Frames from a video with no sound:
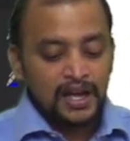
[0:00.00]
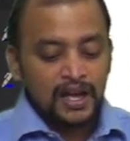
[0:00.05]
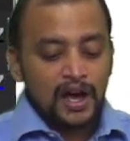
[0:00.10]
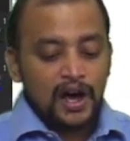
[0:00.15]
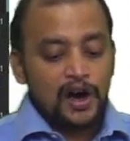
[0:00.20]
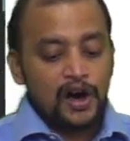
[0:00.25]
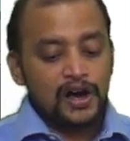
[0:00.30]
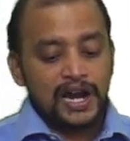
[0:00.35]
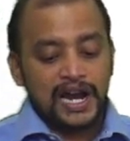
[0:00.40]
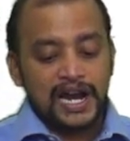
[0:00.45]

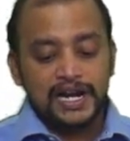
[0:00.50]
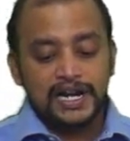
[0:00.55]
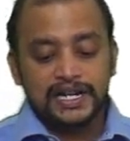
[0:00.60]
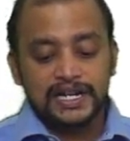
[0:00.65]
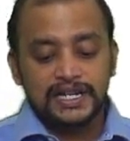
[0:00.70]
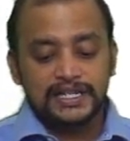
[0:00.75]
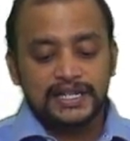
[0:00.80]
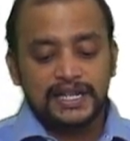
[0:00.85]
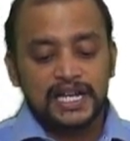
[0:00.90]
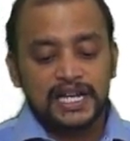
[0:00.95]
or
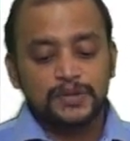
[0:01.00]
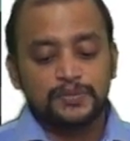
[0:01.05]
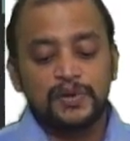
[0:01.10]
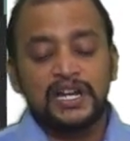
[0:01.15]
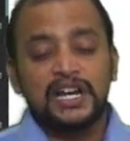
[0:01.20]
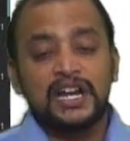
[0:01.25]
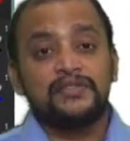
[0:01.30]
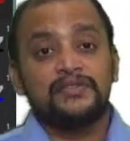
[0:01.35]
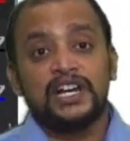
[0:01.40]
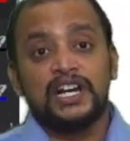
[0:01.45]
ITC has
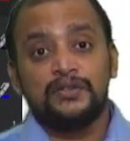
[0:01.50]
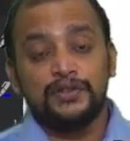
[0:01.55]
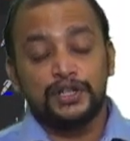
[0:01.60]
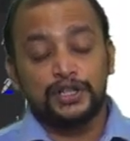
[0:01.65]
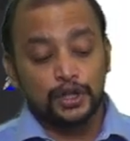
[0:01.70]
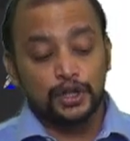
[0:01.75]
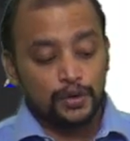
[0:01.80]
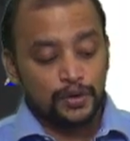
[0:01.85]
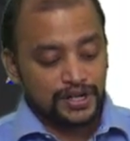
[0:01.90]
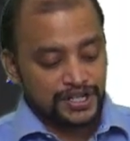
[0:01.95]
been availed
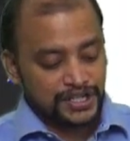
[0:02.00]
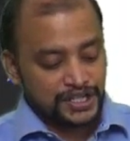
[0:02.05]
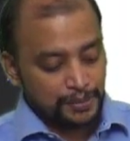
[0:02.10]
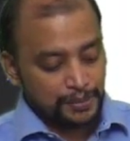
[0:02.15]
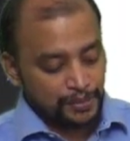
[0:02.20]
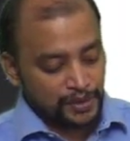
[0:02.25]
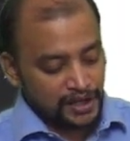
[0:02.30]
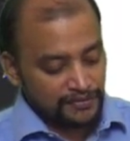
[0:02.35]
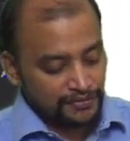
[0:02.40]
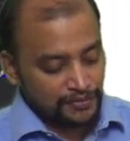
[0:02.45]
without
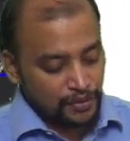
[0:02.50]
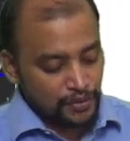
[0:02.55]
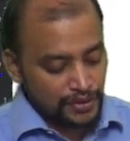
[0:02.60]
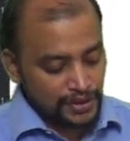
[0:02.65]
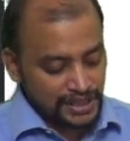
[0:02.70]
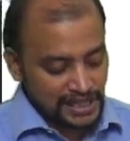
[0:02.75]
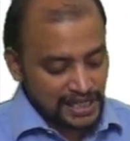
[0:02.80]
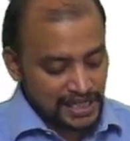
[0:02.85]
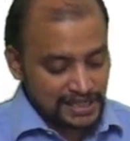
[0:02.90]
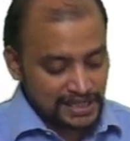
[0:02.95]
receipt of
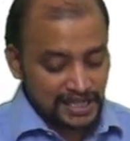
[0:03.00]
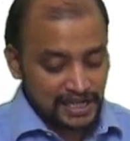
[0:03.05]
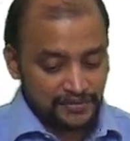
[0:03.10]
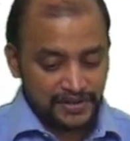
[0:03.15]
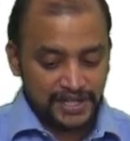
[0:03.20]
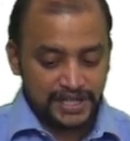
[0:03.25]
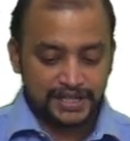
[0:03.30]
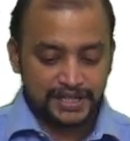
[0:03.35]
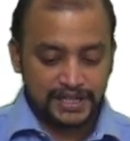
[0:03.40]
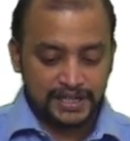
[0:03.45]
goods or
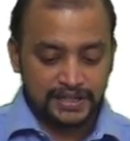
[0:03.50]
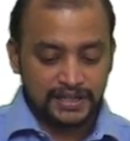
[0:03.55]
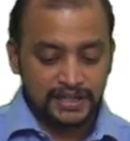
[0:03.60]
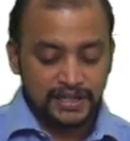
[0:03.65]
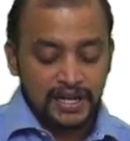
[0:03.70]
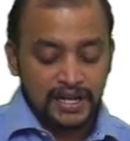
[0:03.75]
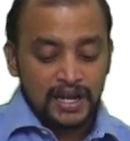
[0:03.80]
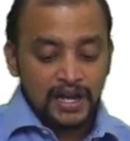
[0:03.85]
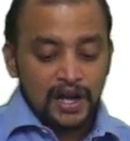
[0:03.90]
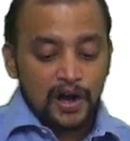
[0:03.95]
services
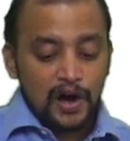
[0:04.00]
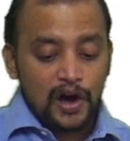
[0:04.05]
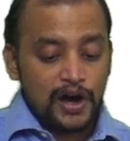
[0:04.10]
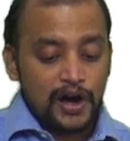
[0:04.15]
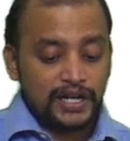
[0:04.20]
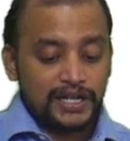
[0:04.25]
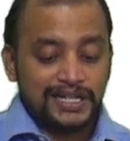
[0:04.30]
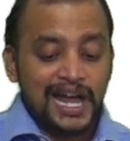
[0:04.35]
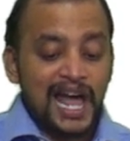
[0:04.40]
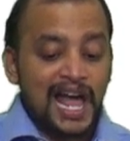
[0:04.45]

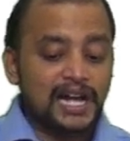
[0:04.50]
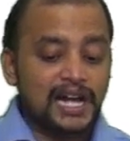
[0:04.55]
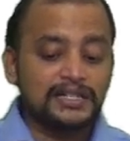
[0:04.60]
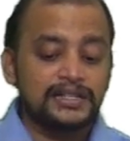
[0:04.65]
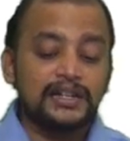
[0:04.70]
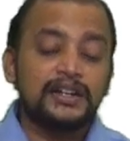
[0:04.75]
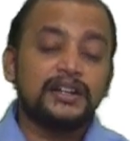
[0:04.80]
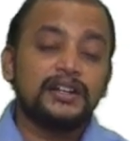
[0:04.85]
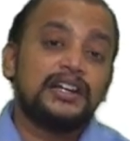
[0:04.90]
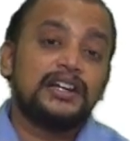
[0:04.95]
or tax
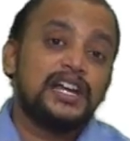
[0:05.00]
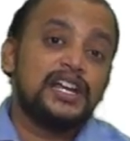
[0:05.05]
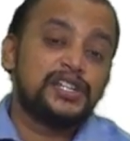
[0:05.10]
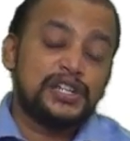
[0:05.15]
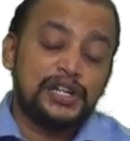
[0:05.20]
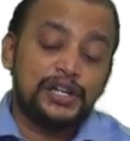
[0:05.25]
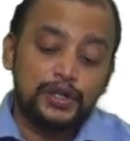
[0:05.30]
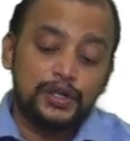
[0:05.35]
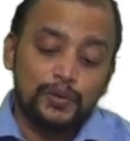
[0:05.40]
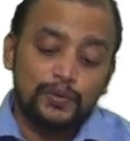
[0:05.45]
in
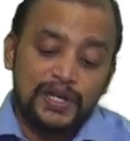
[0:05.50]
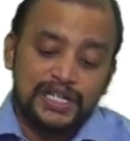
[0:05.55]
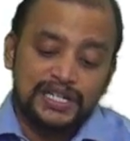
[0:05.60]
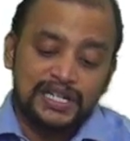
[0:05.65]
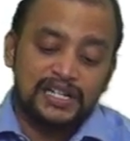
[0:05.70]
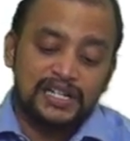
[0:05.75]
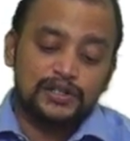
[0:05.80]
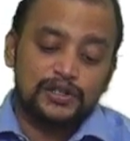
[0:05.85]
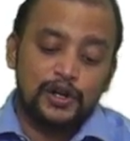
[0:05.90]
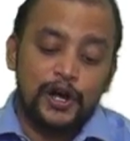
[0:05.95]
relation to which
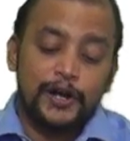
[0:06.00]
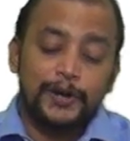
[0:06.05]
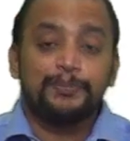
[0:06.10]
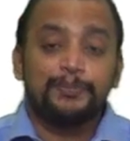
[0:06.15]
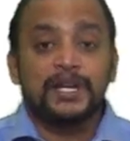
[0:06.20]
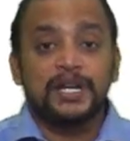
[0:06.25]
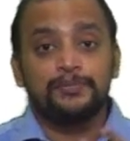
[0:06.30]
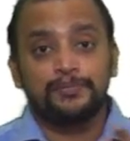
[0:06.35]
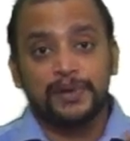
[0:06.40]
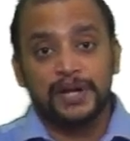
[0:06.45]
has not
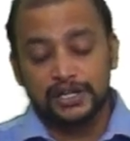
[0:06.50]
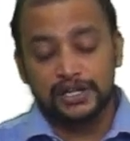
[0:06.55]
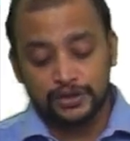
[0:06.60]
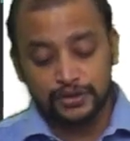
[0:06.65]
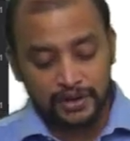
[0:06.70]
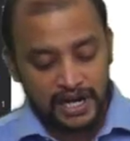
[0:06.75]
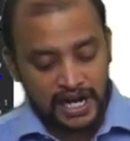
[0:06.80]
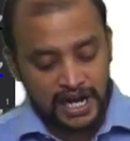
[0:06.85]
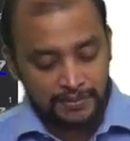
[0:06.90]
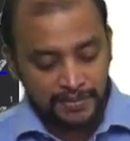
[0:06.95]
been paid to
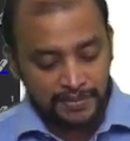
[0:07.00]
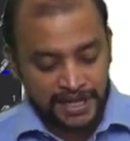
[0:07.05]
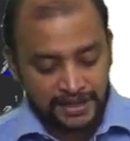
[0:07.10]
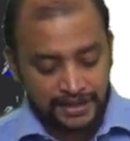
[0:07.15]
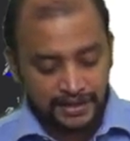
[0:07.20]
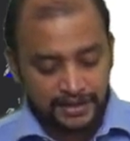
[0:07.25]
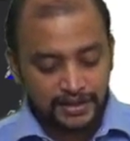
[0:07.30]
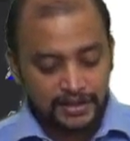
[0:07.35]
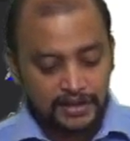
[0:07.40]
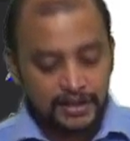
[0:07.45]

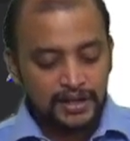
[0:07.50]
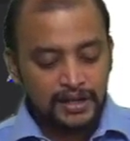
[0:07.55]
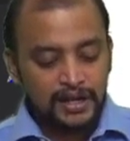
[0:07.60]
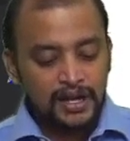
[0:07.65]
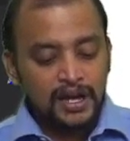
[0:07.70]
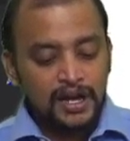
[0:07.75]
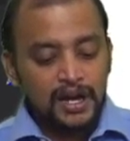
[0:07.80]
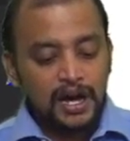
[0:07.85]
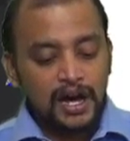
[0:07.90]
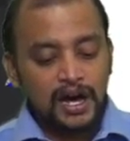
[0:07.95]
government
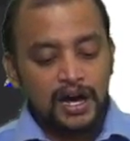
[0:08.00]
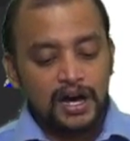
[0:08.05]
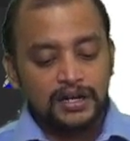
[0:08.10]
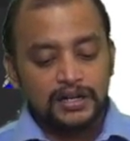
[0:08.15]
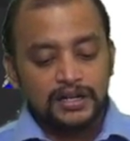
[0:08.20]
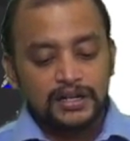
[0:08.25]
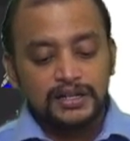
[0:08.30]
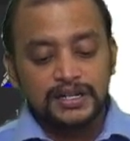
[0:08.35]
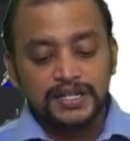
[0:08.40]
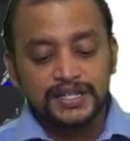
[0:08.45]
or
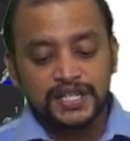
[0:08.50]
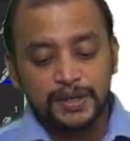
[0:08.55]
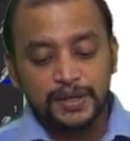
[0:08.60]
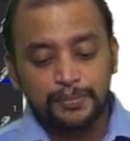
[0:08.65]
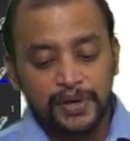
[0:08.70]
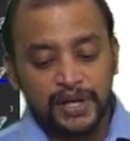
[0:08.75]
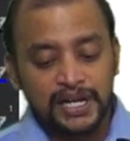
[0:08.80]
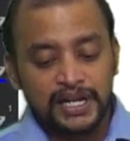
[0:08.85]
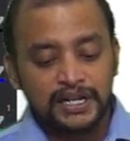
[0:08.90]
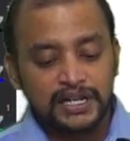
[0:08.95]

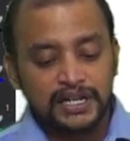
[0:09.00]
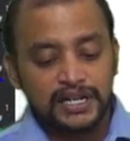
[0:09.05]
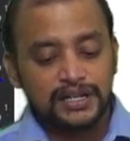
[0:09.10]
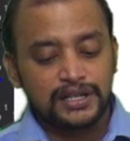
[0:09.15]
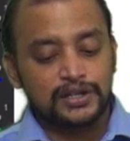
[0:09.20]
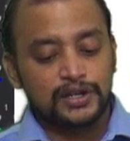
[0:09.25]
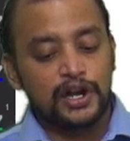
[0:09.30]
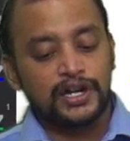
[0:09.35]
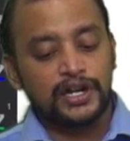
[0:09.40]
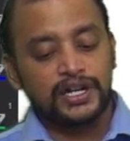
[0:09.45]
recipient is
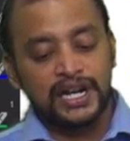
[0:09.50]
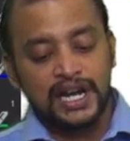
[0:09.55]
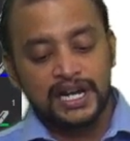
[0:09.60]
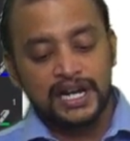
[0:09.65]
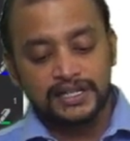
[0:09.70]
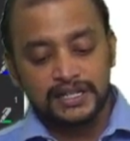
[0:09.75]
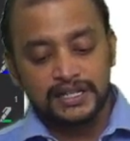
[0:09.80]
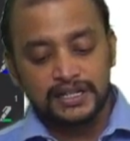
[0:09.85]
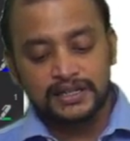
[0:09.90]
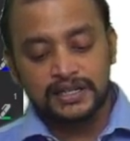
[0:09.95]
not in
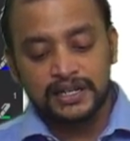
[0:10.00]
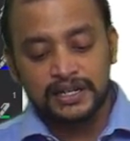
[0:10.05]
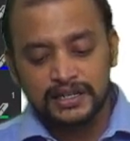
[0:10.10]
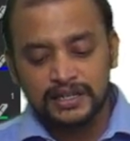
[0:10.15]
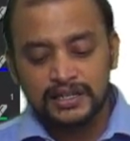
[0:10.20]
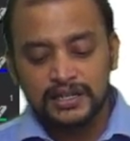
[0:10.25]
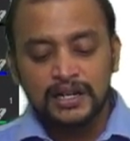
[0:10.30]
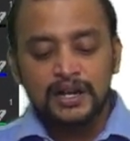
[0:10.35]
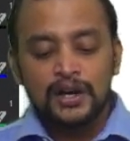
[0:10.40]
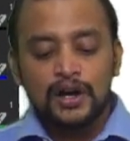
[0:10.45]
existence
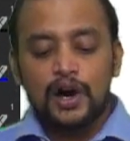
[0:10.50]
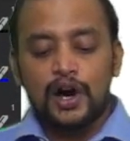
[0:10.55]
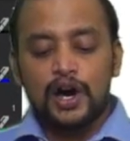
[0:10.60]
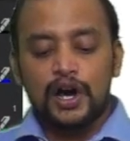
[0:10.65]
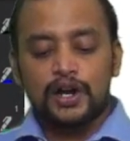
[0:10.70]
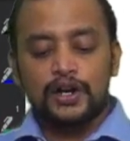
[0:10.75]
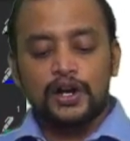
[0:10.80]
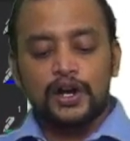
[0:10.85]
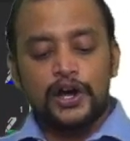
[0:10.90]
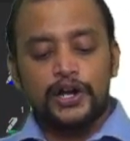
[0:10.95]
or
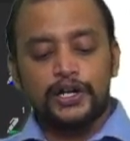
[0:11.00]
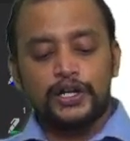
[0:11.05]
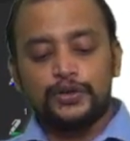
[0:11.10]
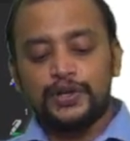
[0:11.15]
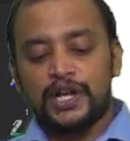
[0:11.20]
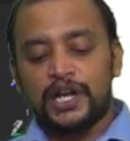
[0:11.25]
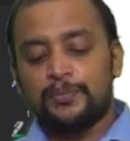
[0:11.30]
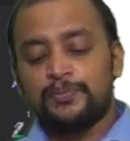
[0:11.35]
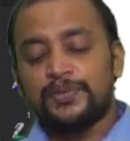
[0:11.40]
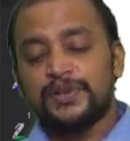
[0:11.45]
not
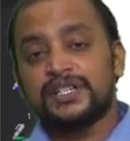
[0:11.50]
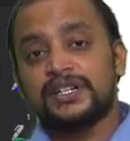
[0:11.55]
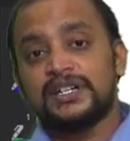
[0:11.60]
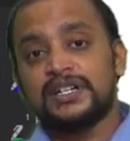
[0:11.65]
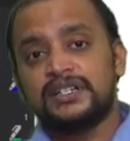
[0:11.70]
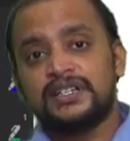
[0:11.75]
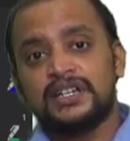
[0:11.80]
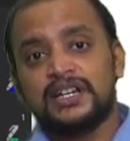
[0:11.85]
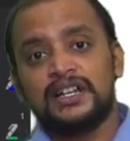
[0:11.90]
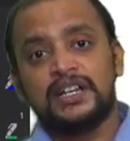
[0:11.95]
doing
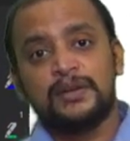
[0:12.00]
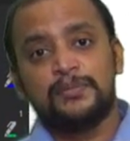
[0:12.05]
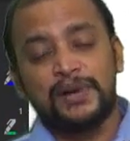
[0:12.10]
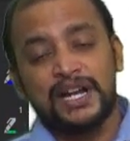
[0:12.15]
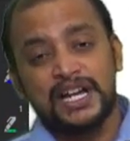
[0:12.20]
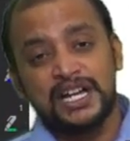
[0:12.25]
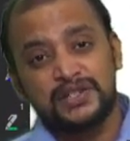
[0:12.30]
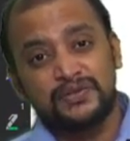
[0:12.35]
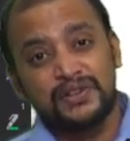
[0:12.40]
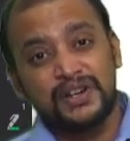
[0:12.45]
business in the
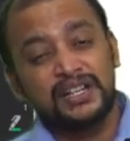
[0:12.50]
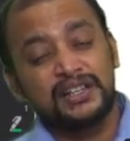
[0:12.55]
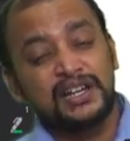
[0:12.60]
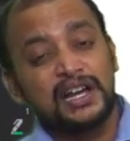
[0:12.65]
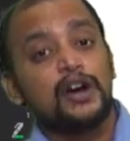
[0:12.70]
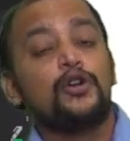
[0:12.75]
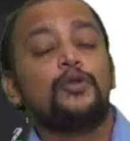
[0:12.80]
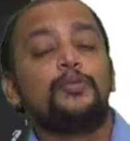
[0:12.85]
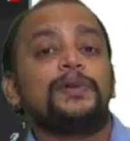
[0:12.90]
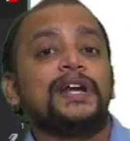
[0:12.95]
place where they
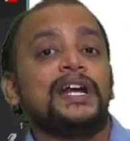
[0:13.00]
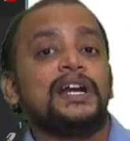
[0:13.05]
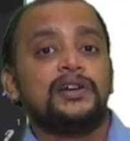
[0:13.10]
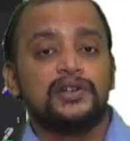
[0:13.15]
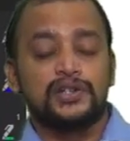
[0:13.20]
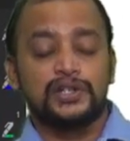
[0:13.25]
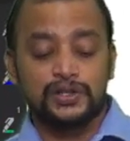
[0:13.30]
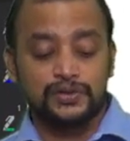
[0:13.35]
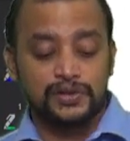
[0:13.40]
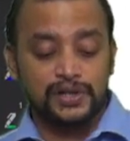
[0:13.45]
have obtained
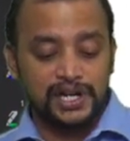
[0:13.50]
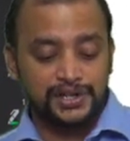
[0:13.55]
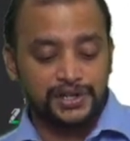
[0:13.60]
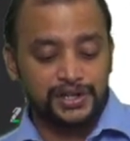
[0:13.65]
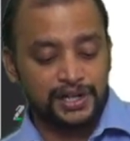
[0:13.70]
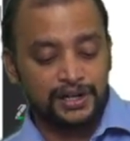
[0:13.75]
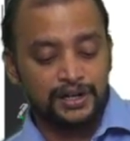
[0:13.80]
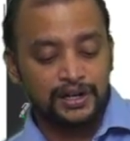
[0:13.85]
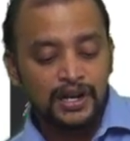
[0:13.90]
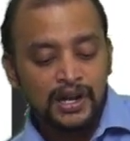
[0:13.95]
registration